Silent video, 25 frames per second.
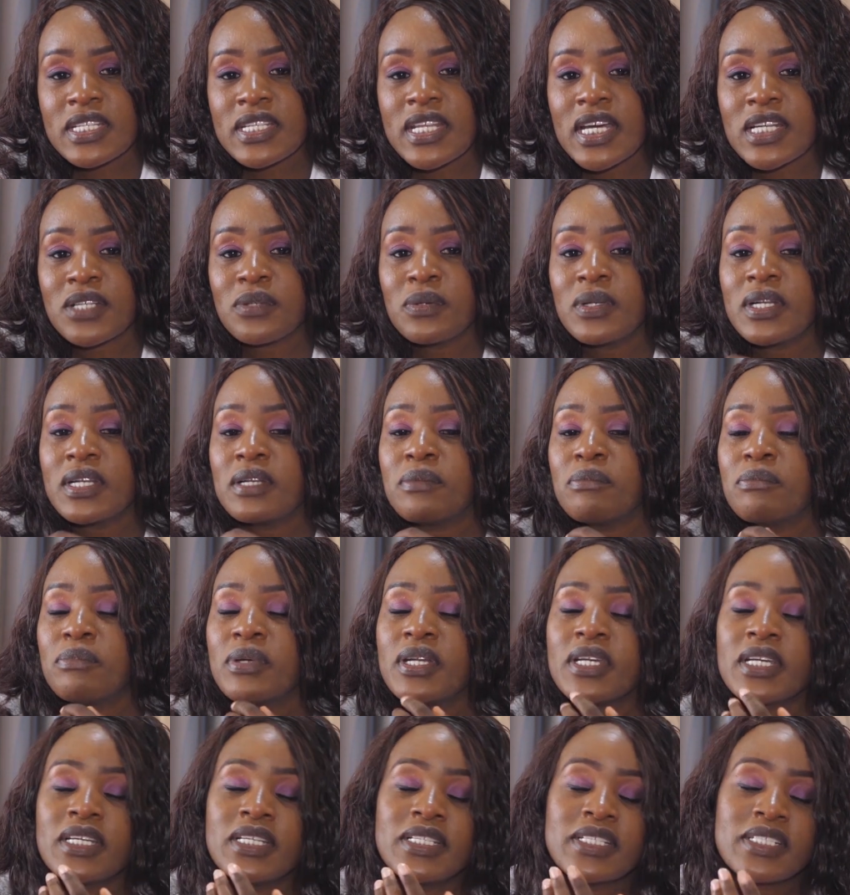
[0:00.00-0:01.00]
that will
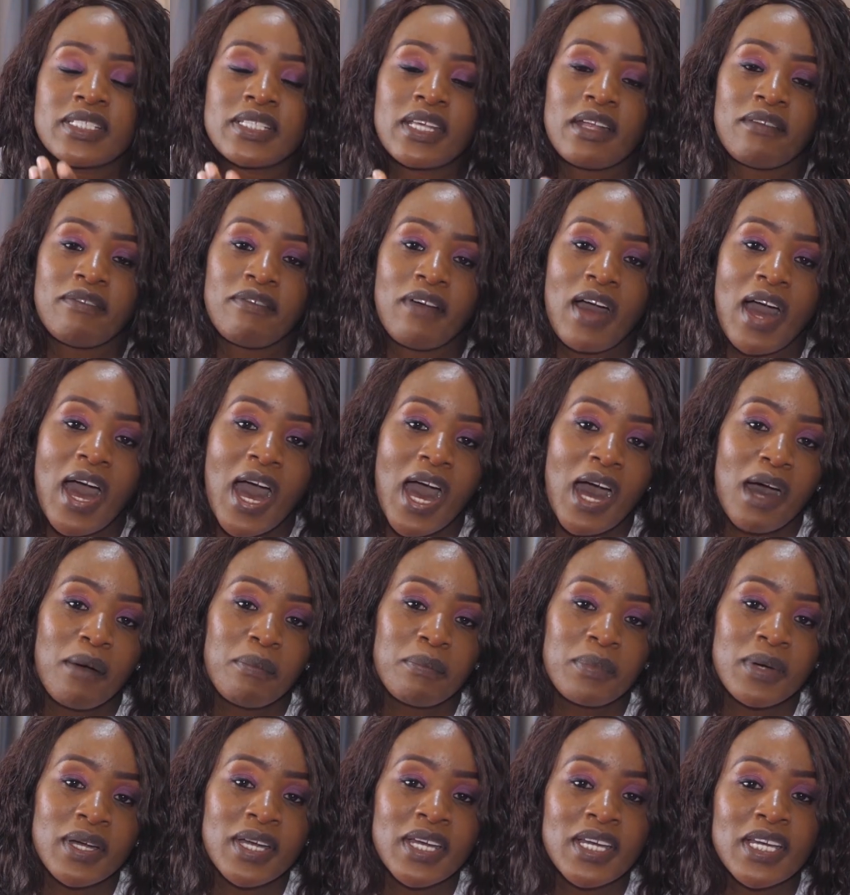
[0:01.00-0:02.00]
bring itself
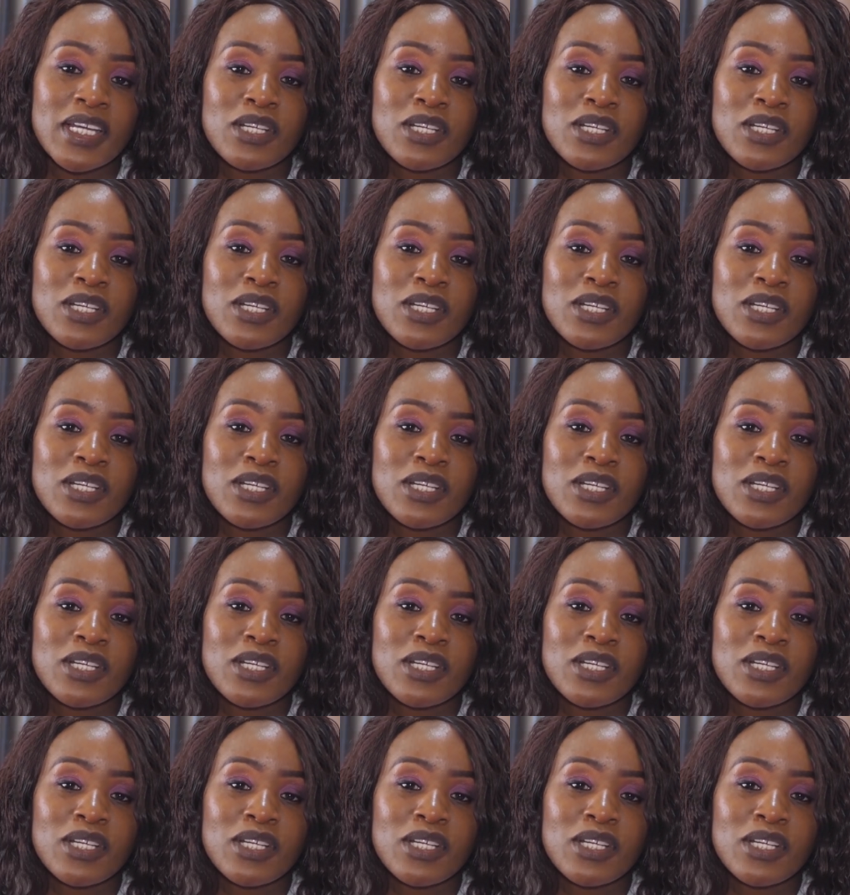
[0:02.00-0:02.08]
up